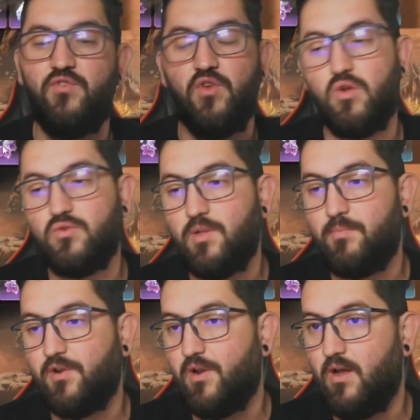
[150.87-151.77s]
If you go to the
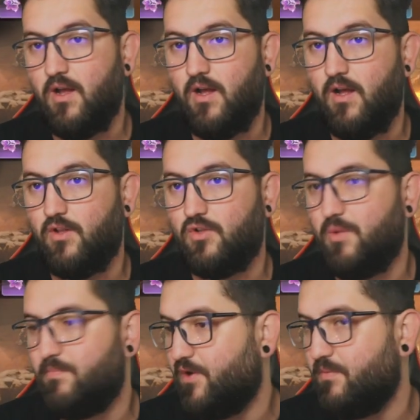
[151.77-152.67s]
not
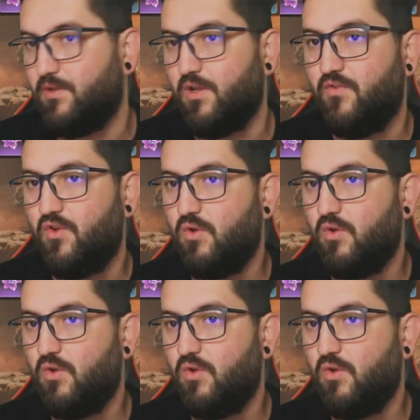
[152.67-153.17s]
to the perimeter, if you